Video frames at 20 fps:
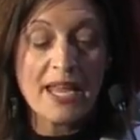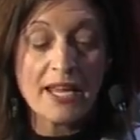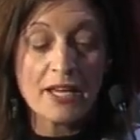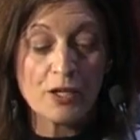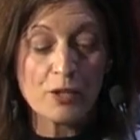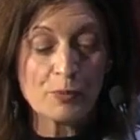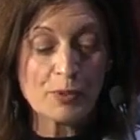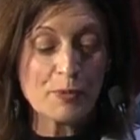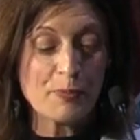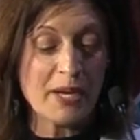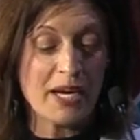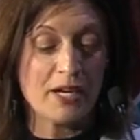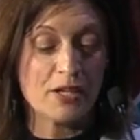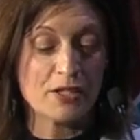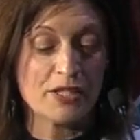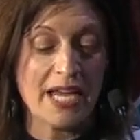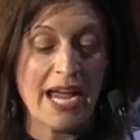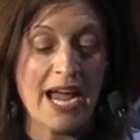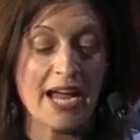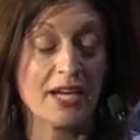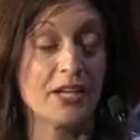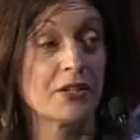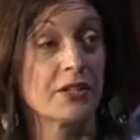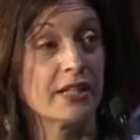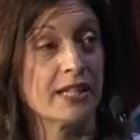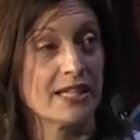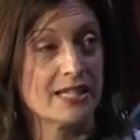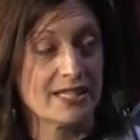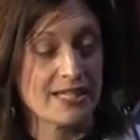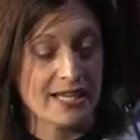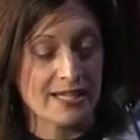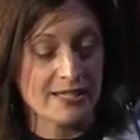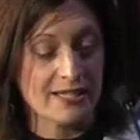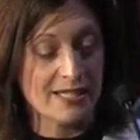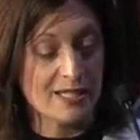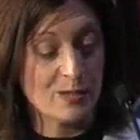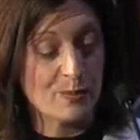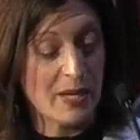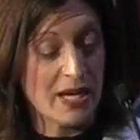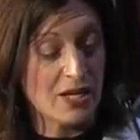Ill-prepared to accurately assess
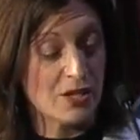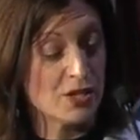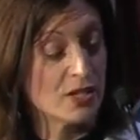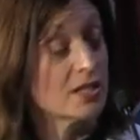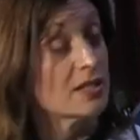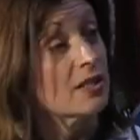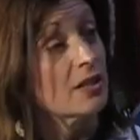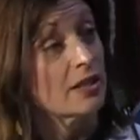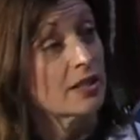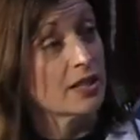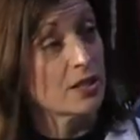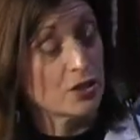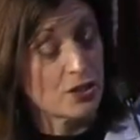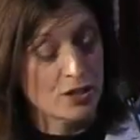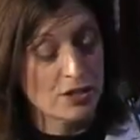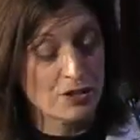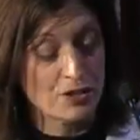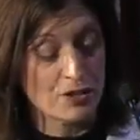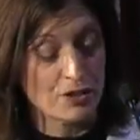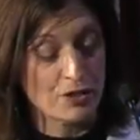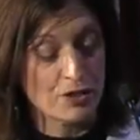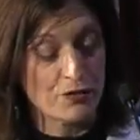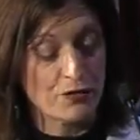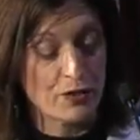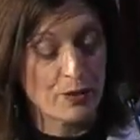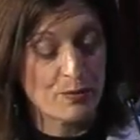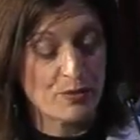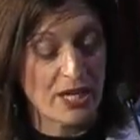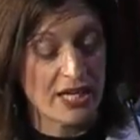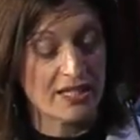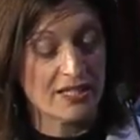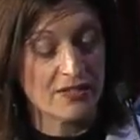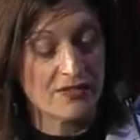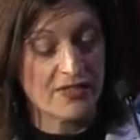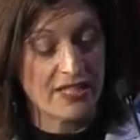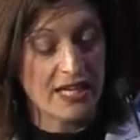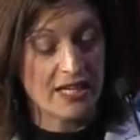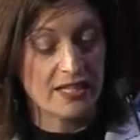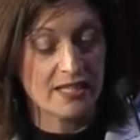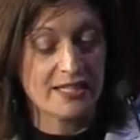these patients, clinicians search for
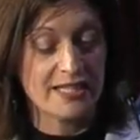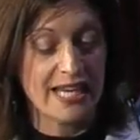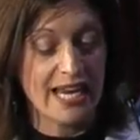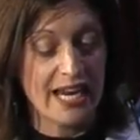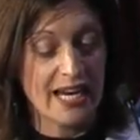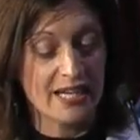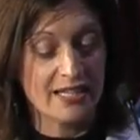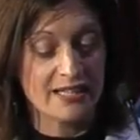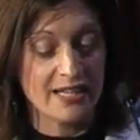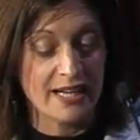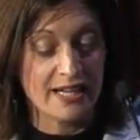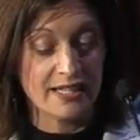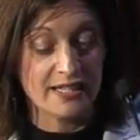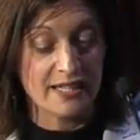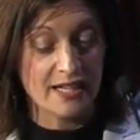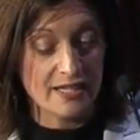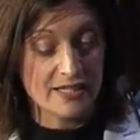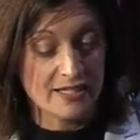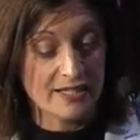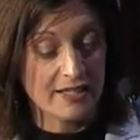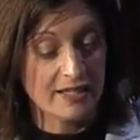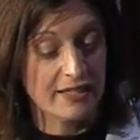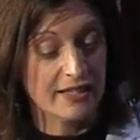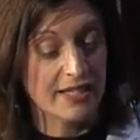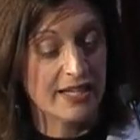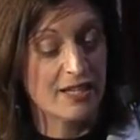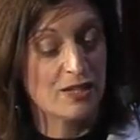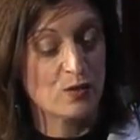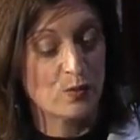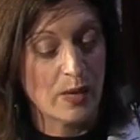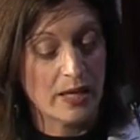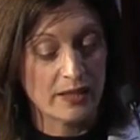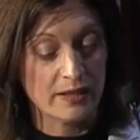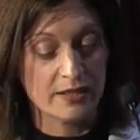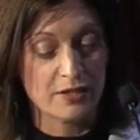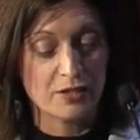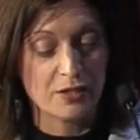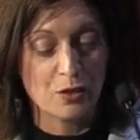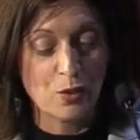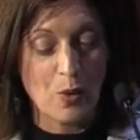objective data to aid diagnostically as well
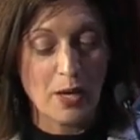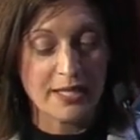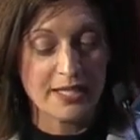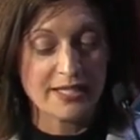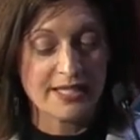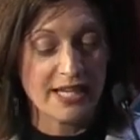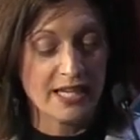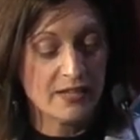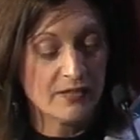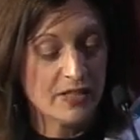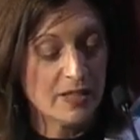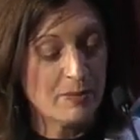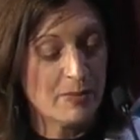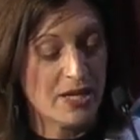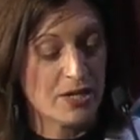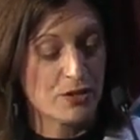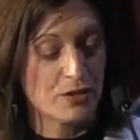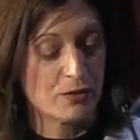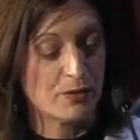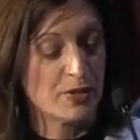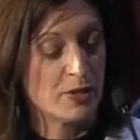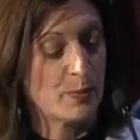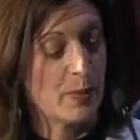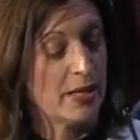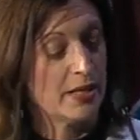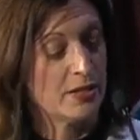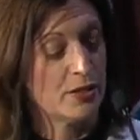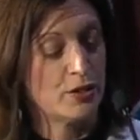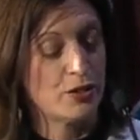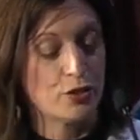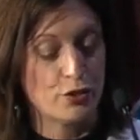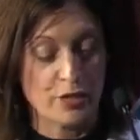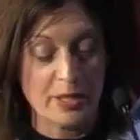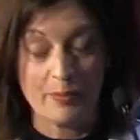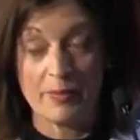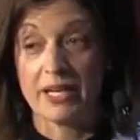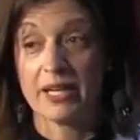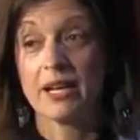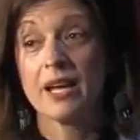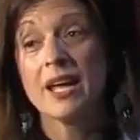as to quantitatively measure response to
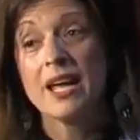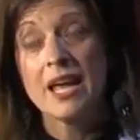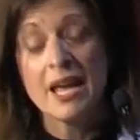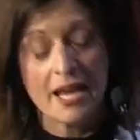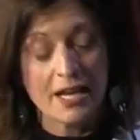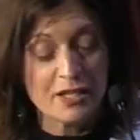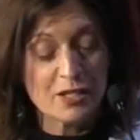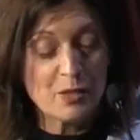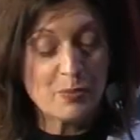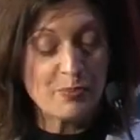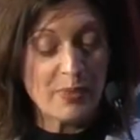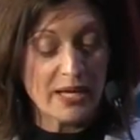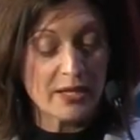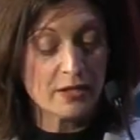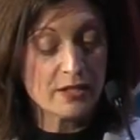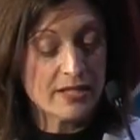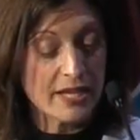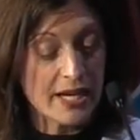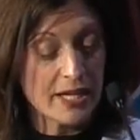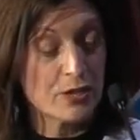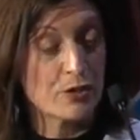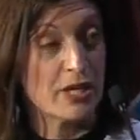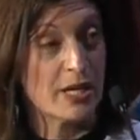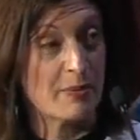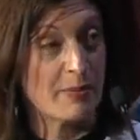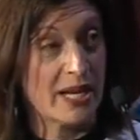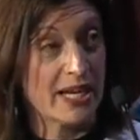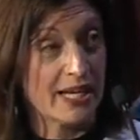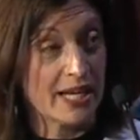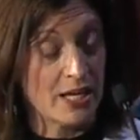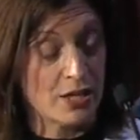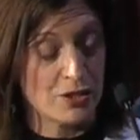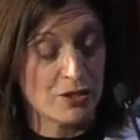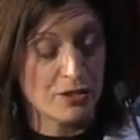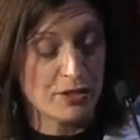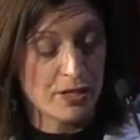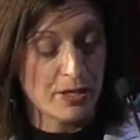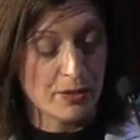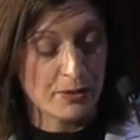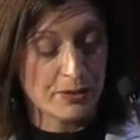treatment and to better titrate
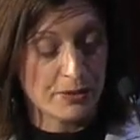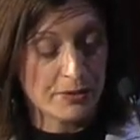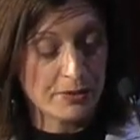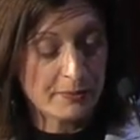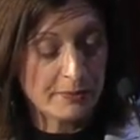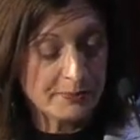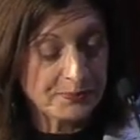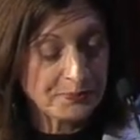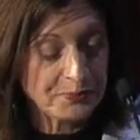medication dose.